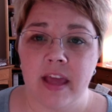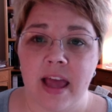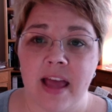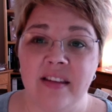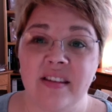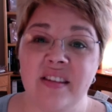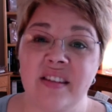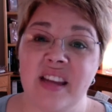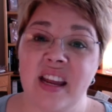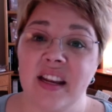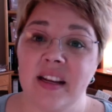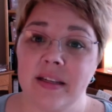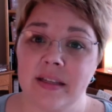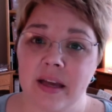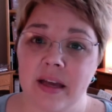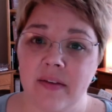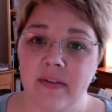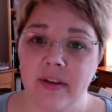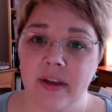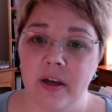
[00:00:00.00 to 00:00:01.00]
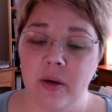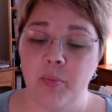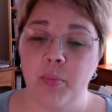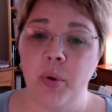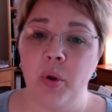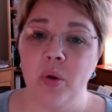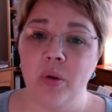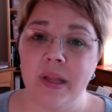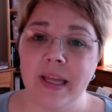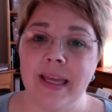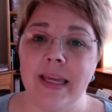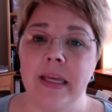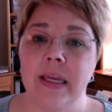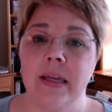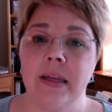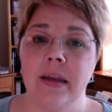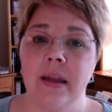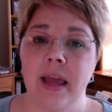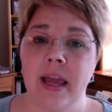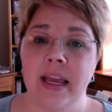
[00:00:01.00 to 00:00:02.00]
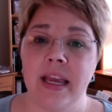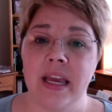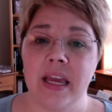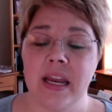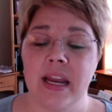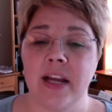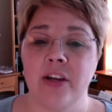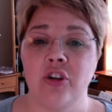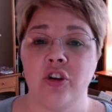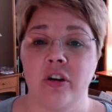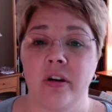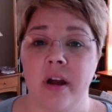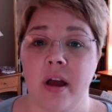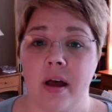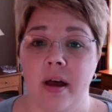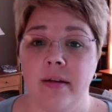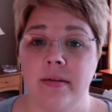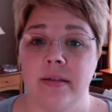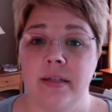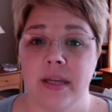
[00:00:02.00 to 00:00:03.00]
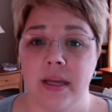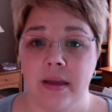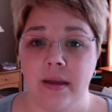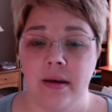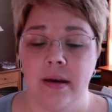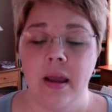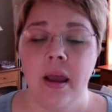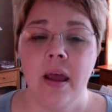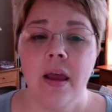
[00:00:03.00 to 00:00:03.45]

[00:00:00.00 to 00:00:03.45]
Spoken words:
aesthetics of it pull in and connect your content.